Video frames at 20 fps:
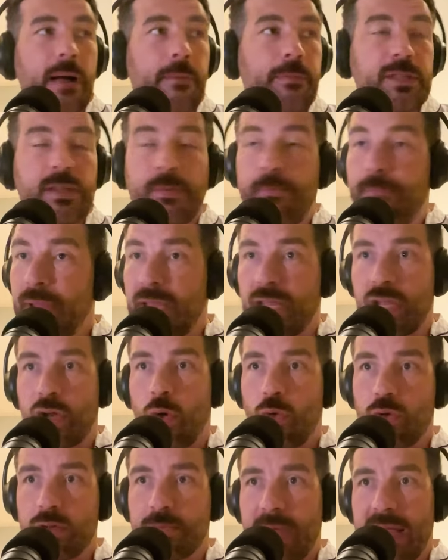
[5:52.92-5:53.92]
Some big
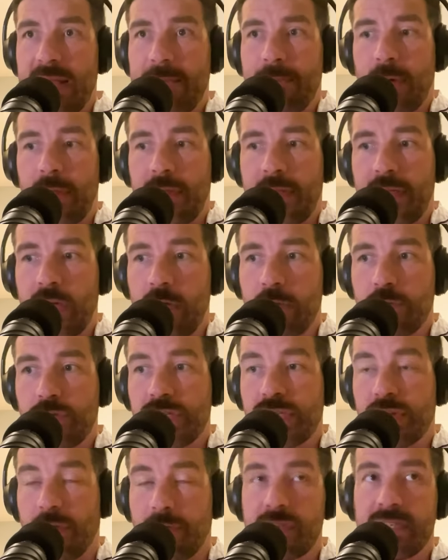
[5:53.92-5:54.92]
calls made by the
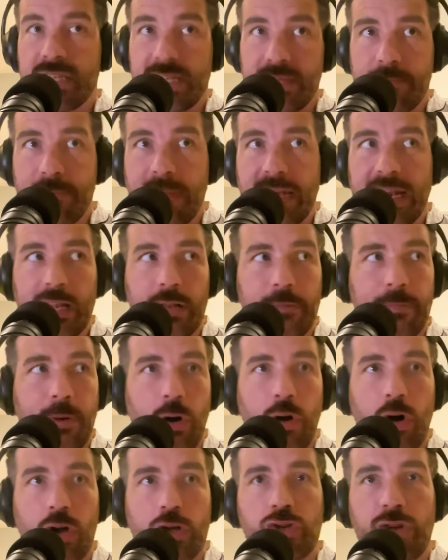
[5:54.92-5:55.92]
coaches. Obviously, Manny Le
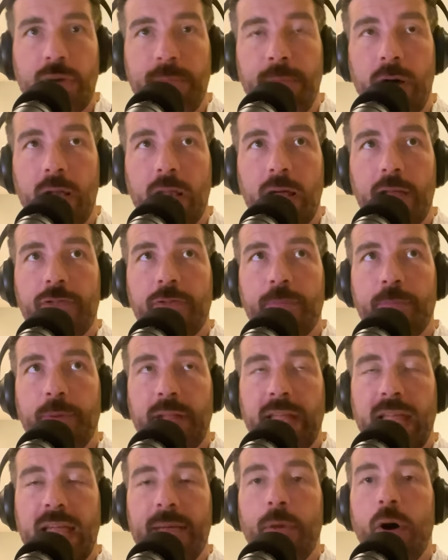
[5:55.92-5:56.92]
Bock, Andre Pollard, to
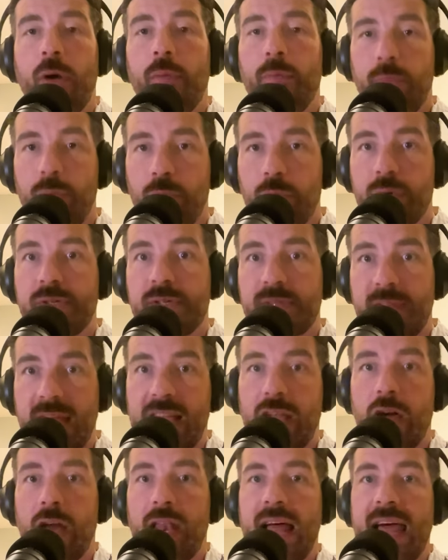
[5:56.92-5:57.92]
bring him on was their
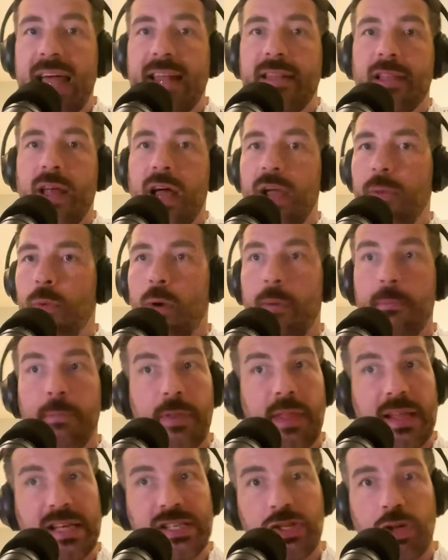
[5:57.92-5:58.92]
kind of headline one,
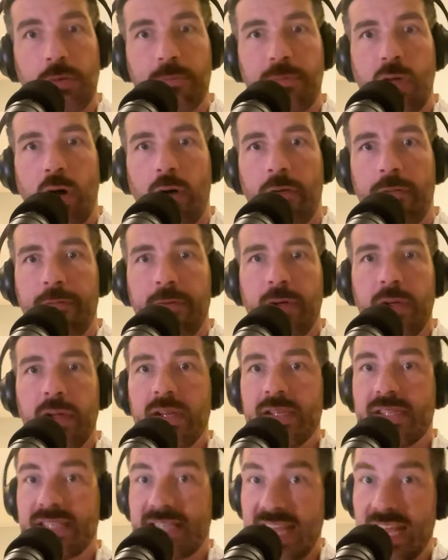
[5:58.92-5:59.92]
but they subbed off
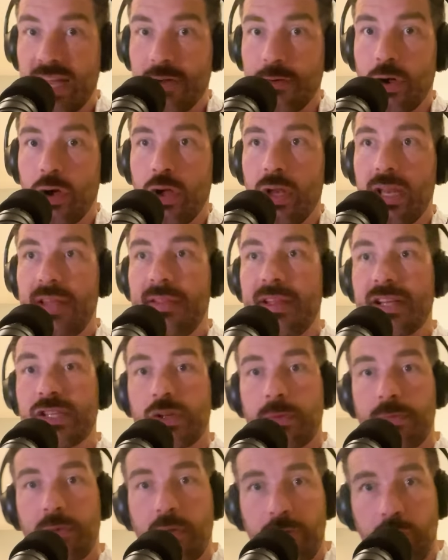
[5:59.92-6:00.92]
Sia early, they
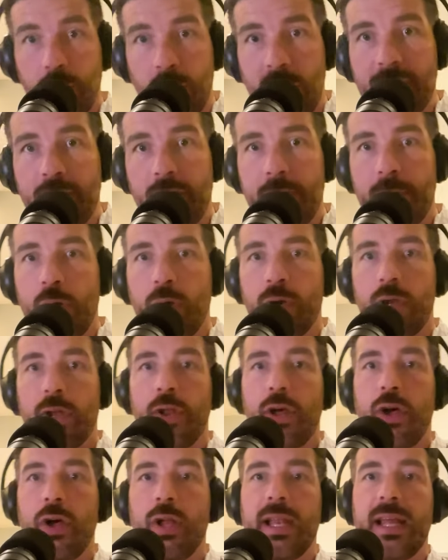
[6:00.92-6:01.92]
subbed off Dwayne Vermeulen
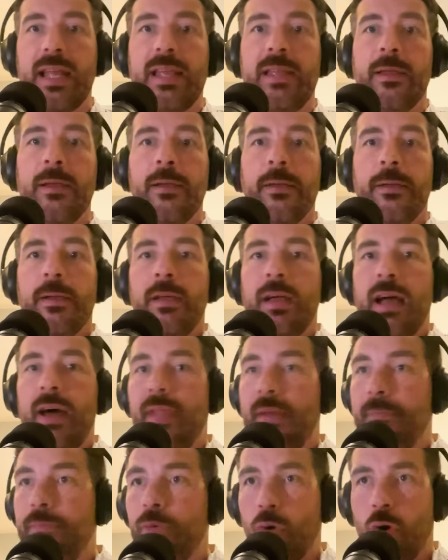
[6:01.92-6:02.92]
early, and
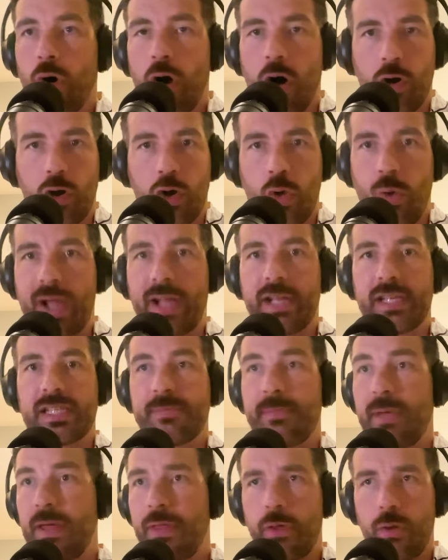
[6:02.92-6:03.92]
they brought on Quagga
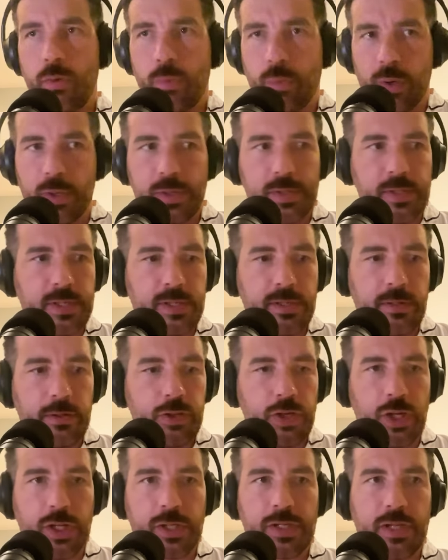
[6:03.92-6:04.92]
Smith, who was
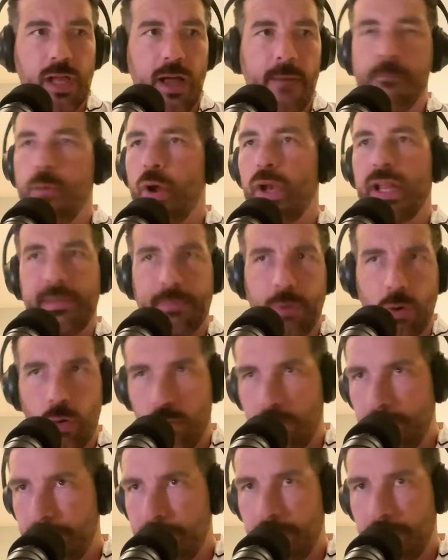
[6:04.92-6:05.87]
just a money ball